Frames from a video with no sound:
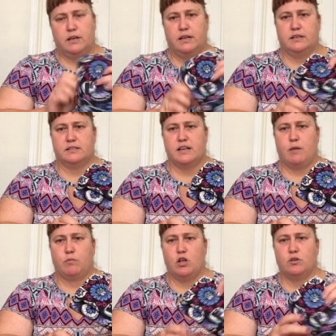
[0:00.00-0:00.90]
and it's
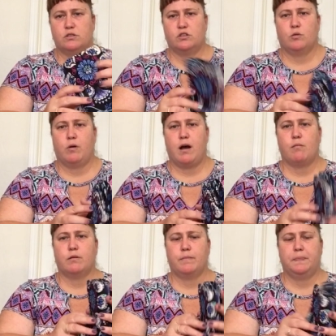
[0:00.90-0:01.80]
not closed, no
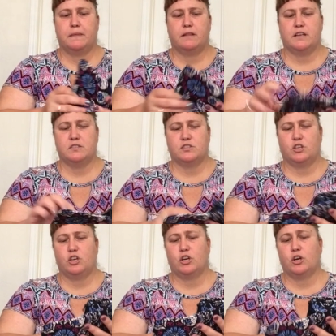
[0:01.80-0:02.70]
problem, nice and
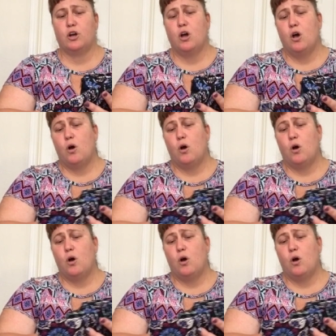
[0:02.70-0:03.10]
secure.